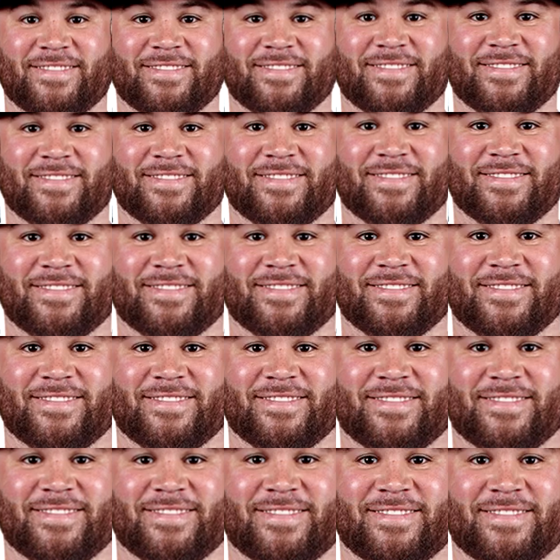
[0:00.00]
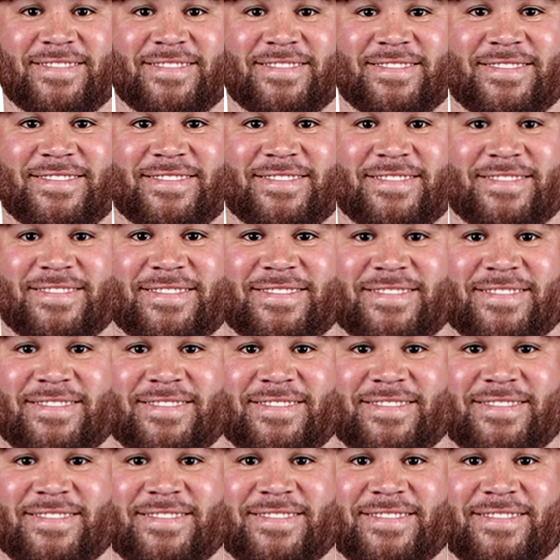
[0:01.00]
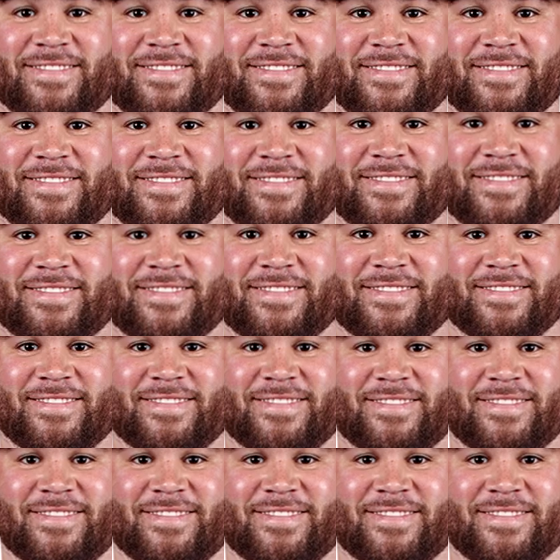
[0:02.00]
No words are spoken by the person on screen.